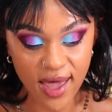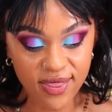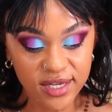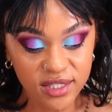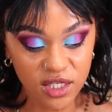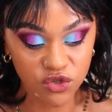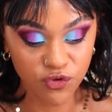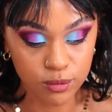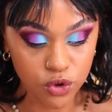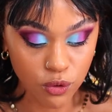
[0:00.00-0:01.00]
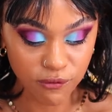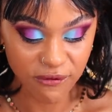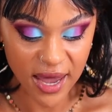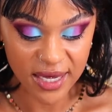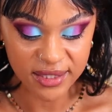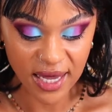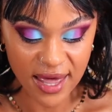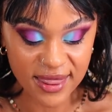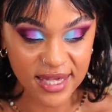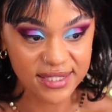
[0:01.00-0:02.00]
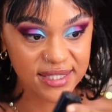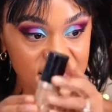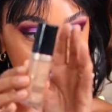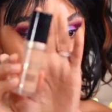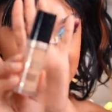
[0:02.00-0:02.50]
and this is from Too Faced, and this is